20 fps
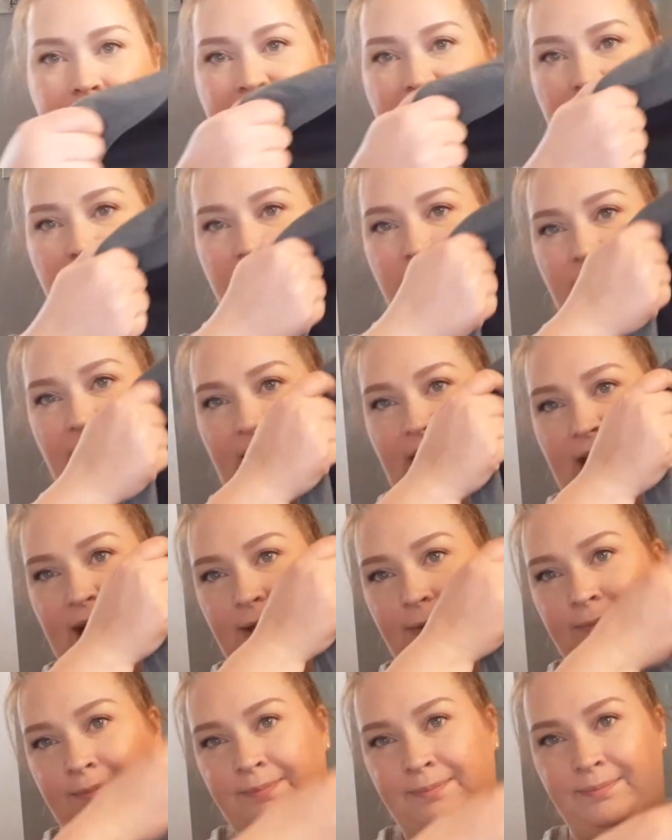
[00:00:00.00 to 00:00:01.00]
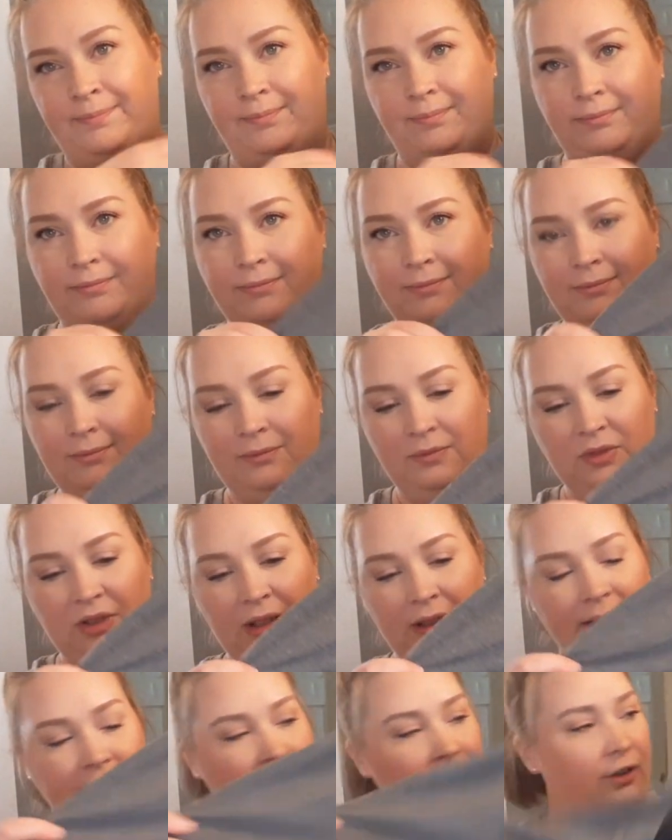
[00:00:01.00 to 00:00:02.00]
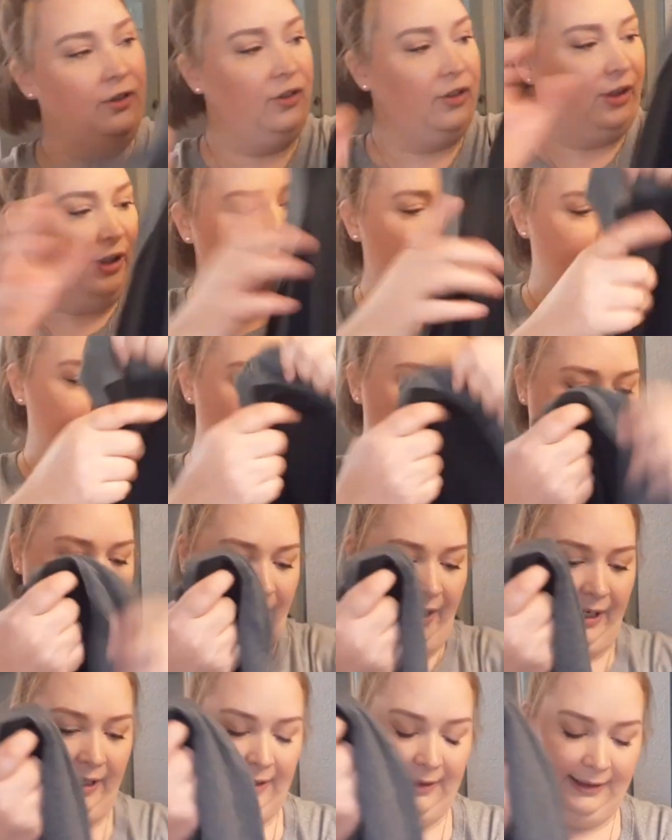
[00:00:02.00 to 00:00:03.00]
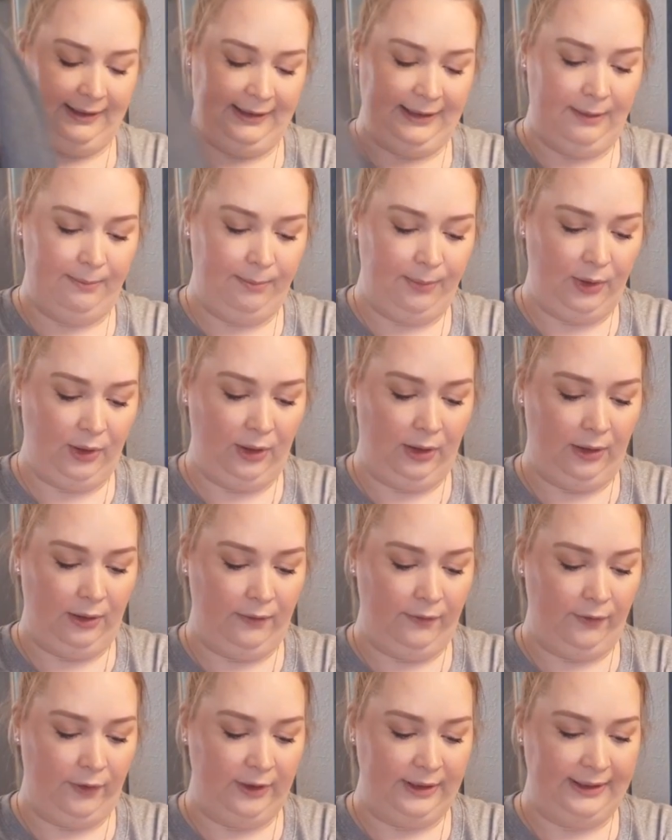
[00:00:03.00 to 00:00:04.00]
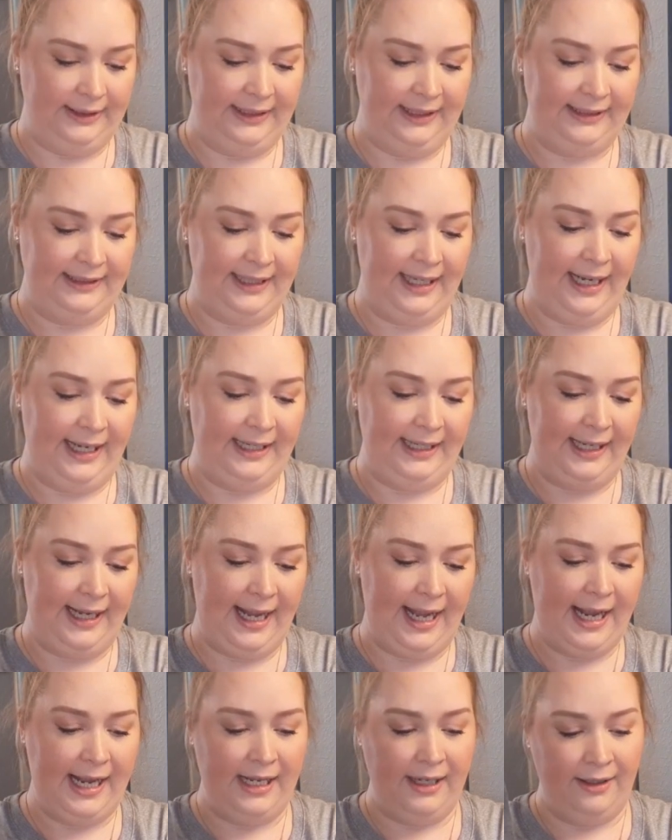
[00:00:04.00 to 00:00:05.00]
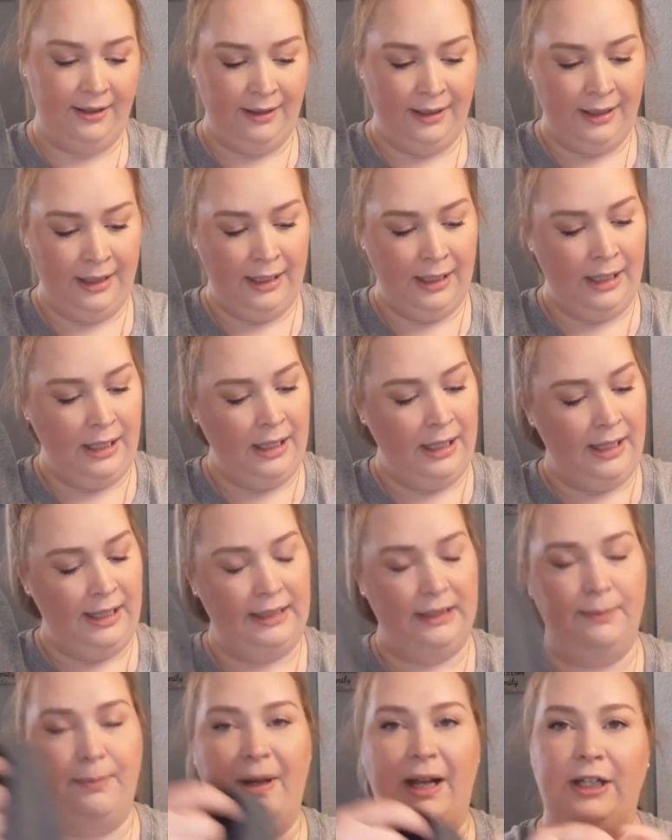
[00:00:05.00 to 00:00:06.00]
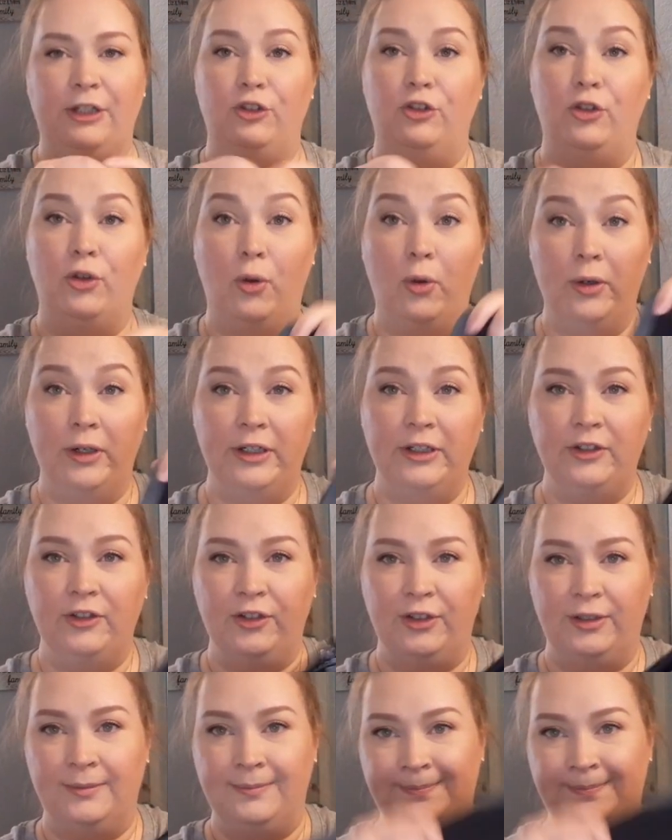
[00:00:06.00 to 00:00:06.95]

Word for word: a gray t-shirt, plain and simple, for six eighty-eight. It's by George.